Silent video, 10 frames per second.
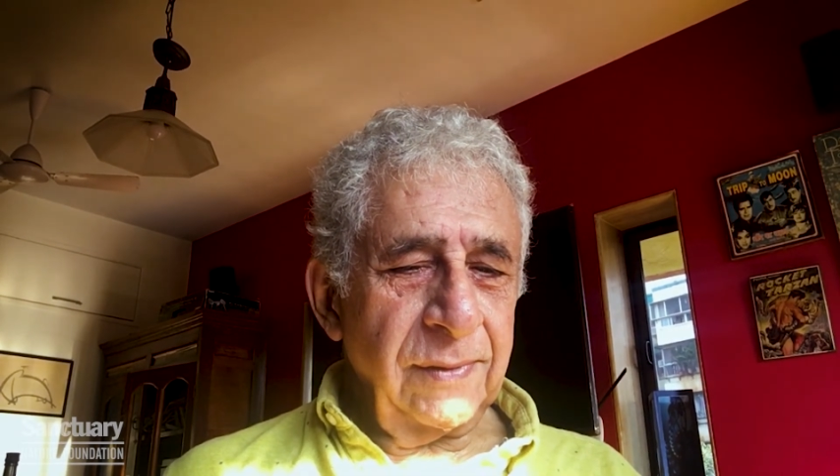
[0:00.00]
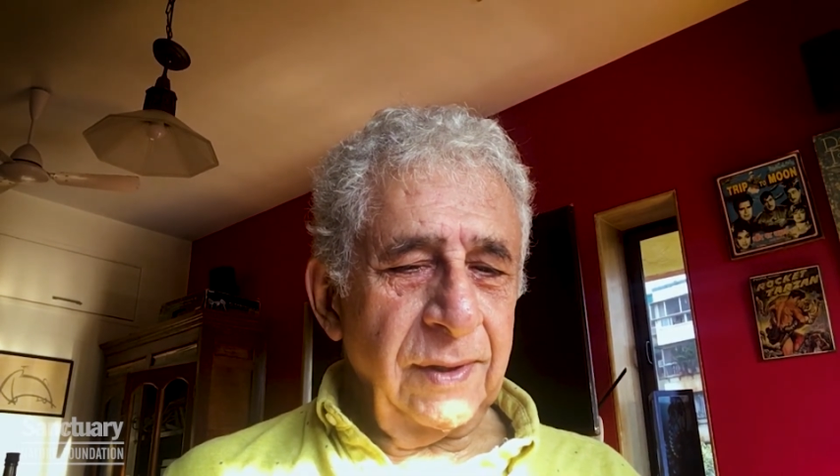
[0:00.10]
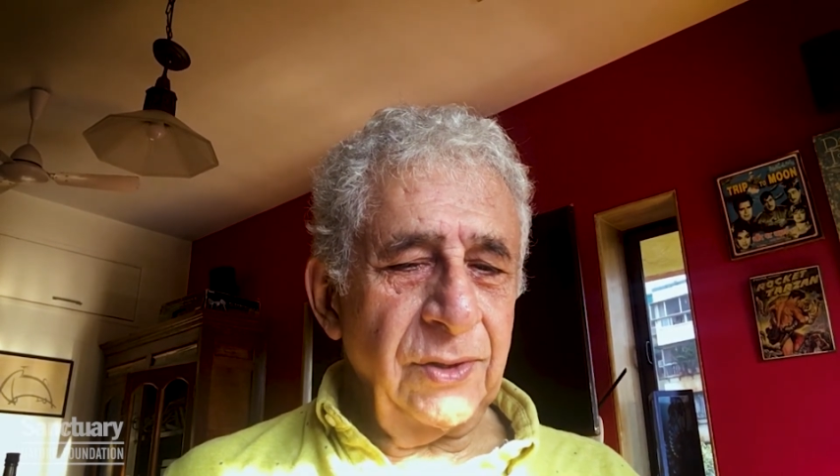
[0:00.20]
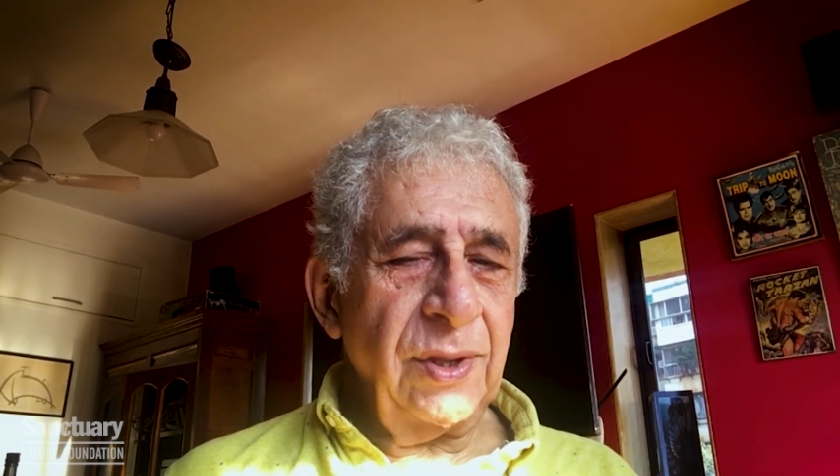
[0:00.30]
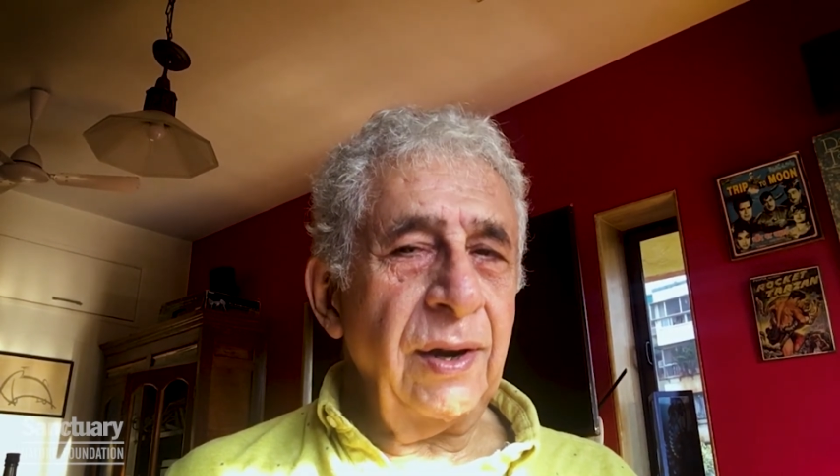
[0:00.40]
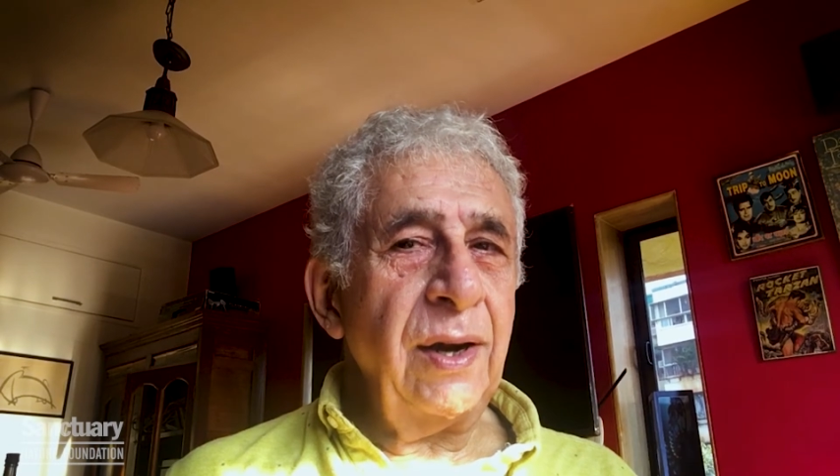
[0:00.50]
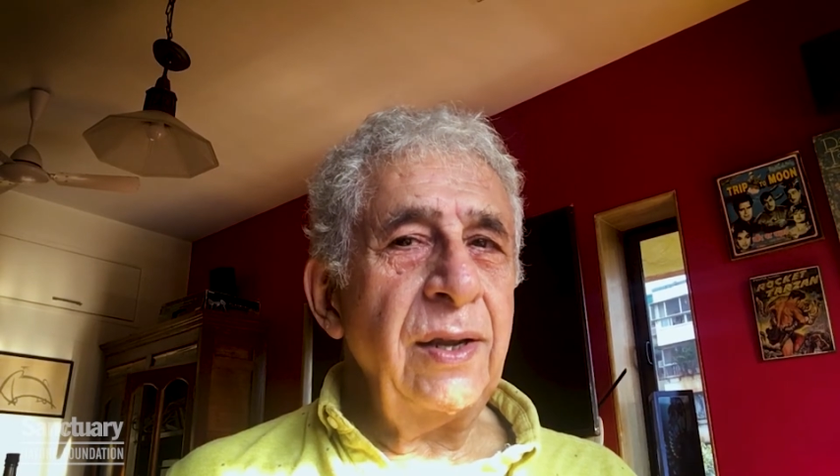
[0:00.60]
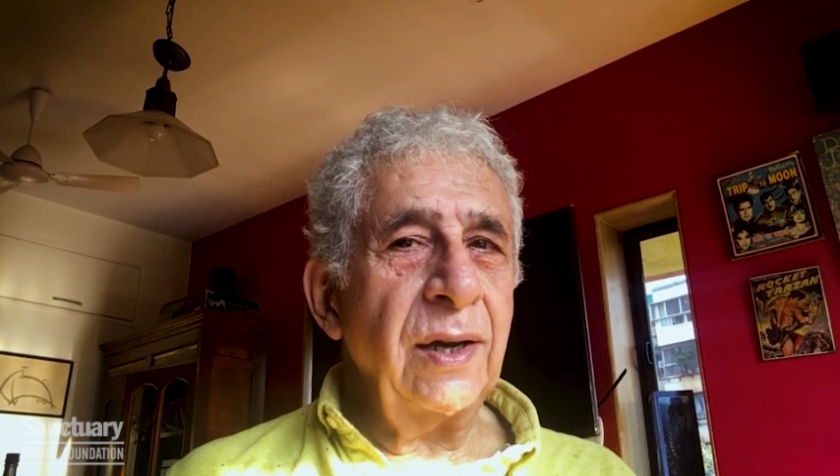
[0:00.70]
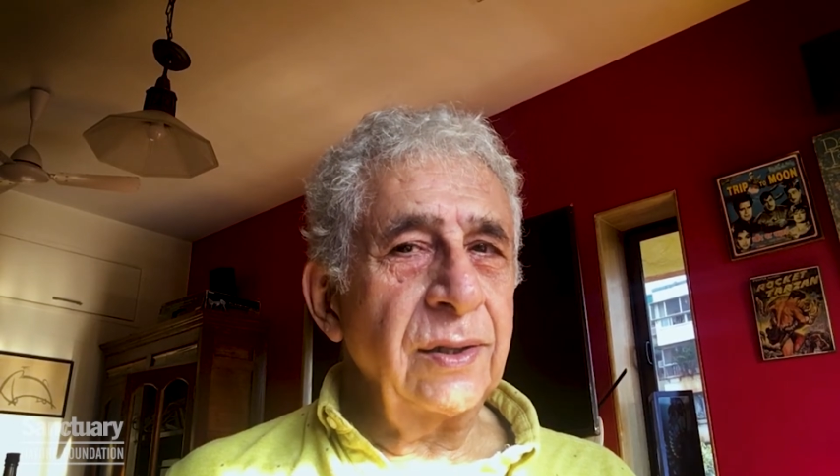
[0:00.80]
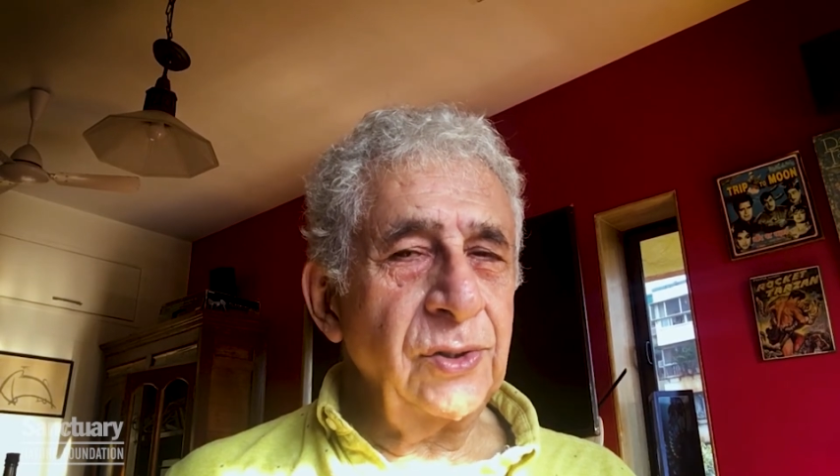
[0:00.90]
Is there
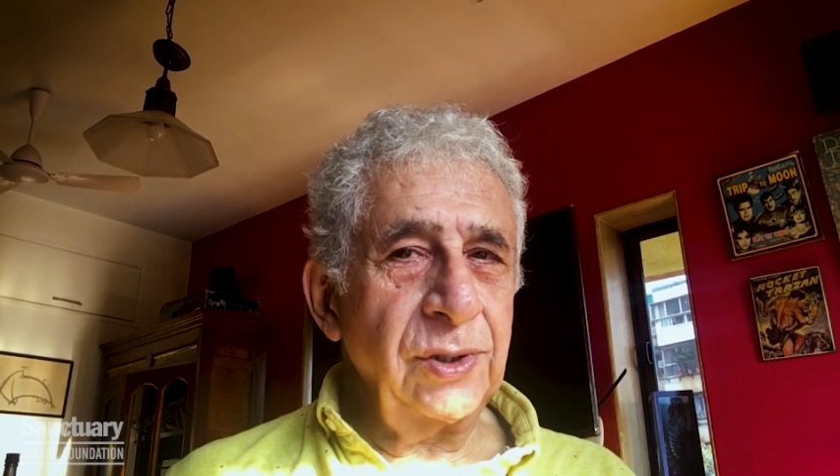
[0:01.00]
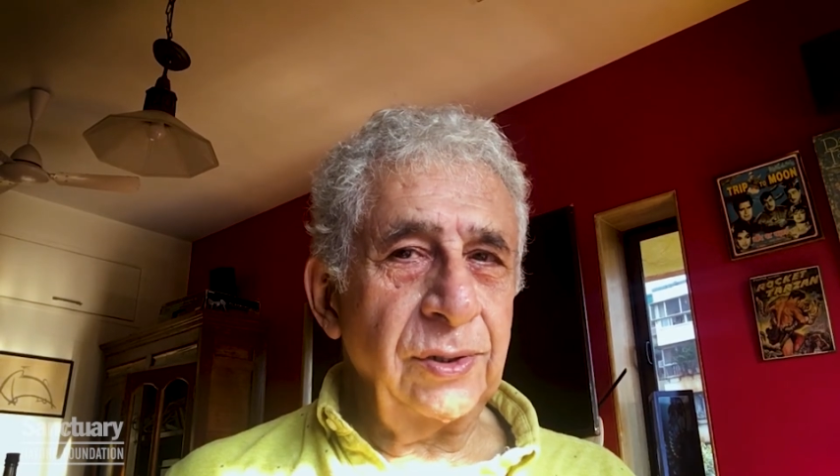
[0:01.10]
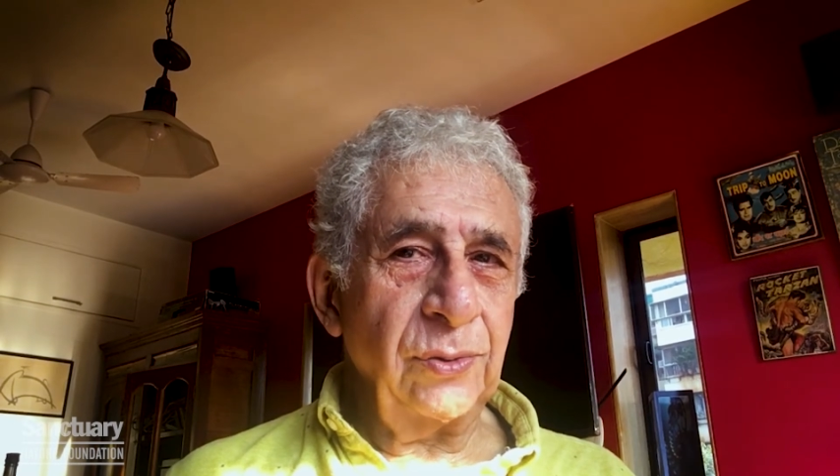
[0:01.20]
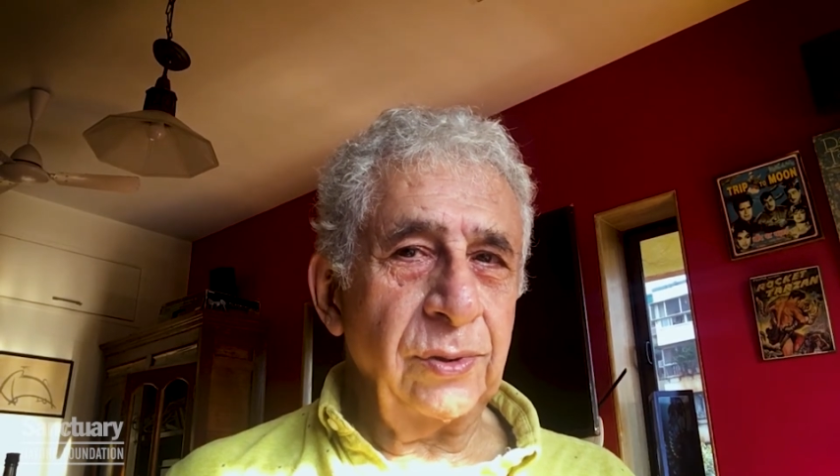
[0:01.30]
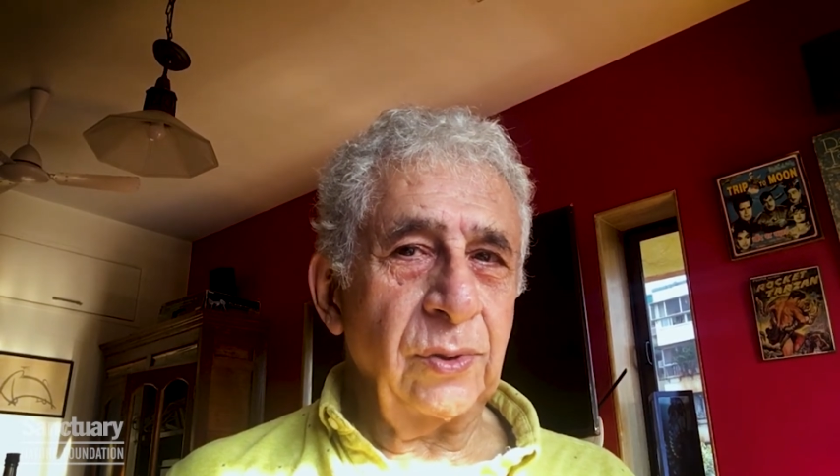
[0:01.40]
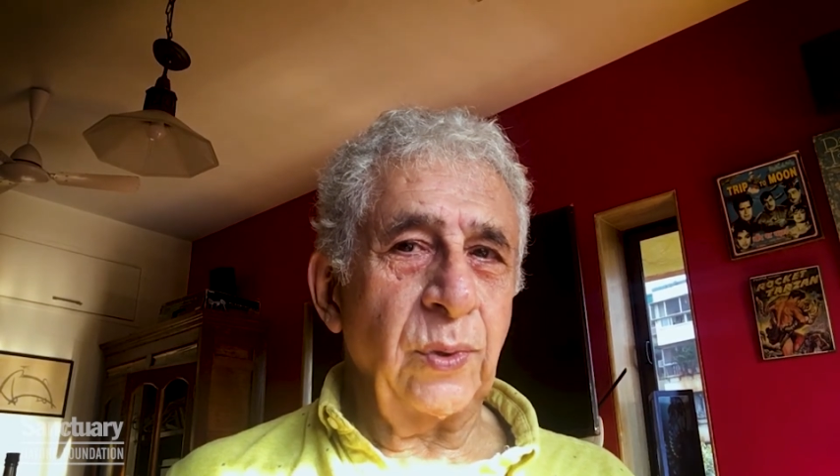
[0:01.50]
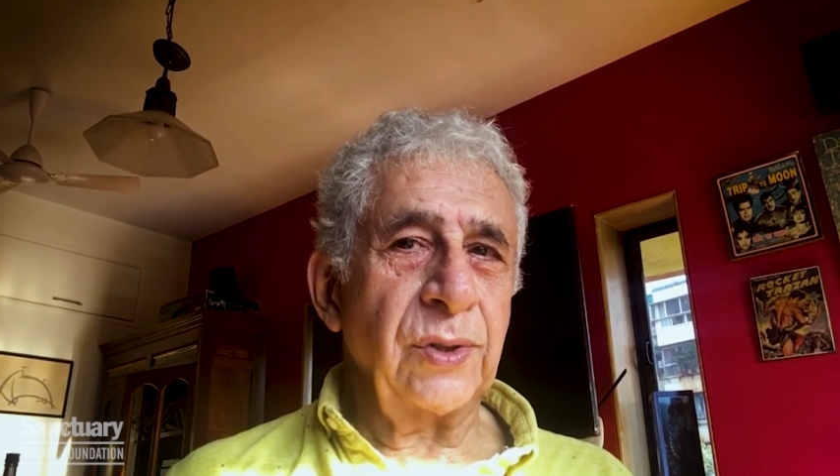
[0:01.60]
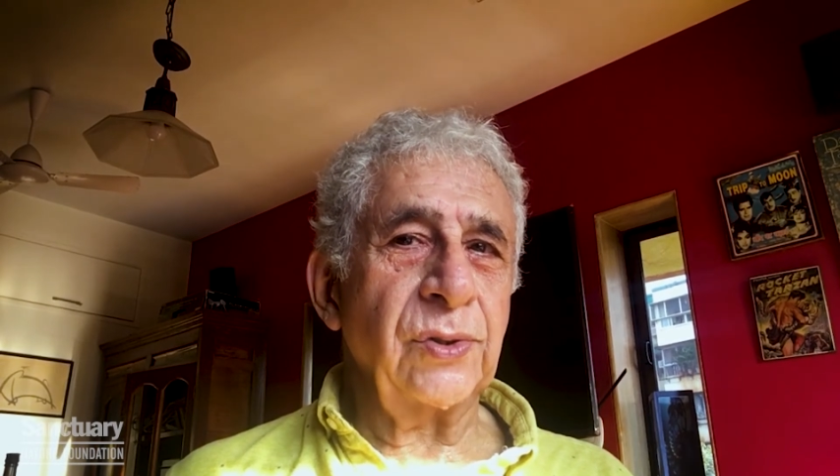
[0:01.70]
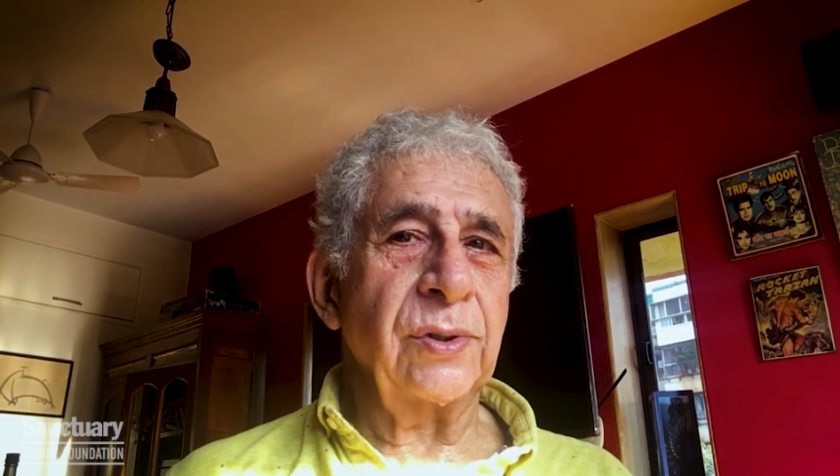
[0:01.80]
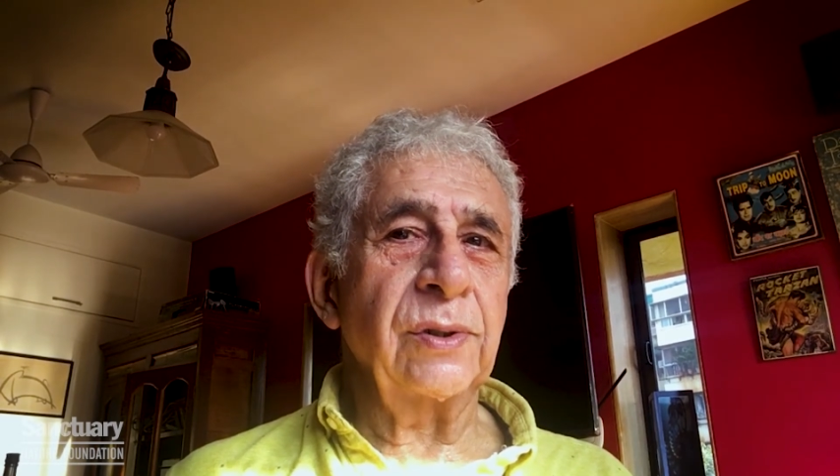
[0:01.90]
any answer to the
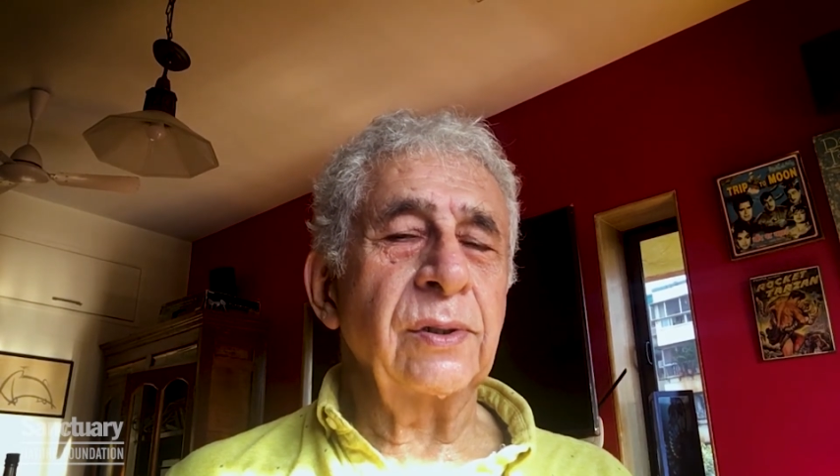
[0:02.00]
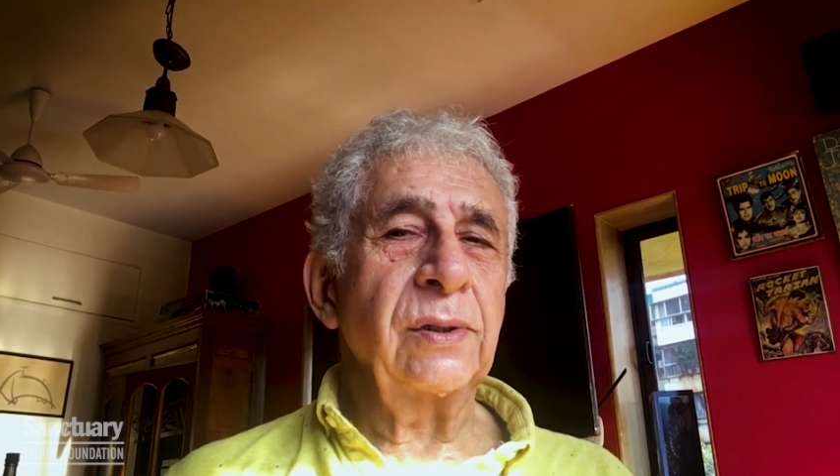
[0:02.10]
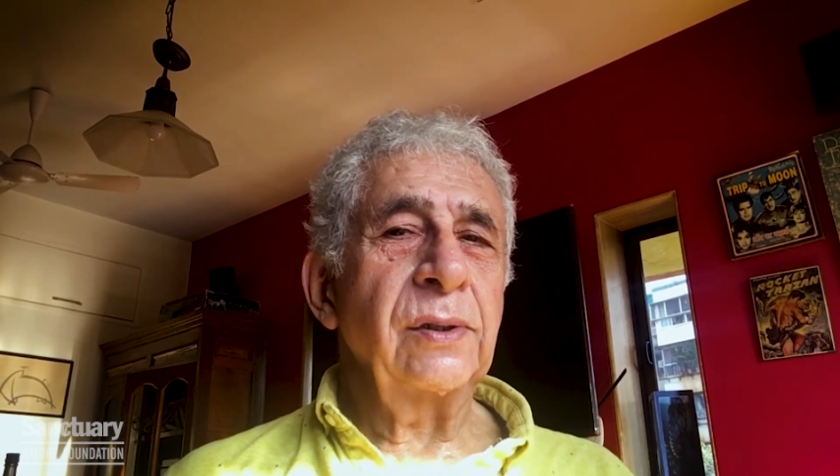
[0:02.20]
question,